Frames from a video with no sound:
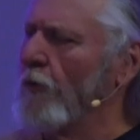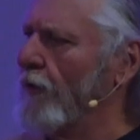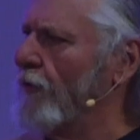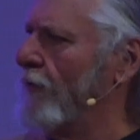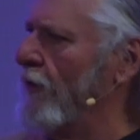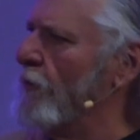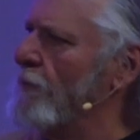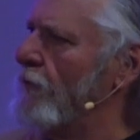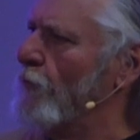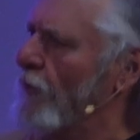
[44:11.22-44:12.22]
with, that you'll
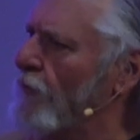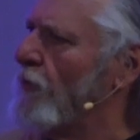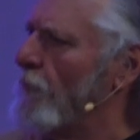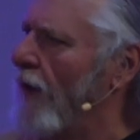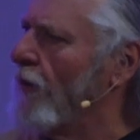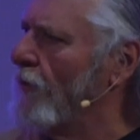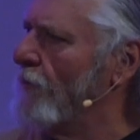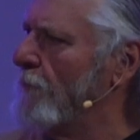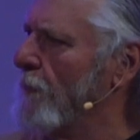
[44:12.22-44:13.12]
meet with tomorrow,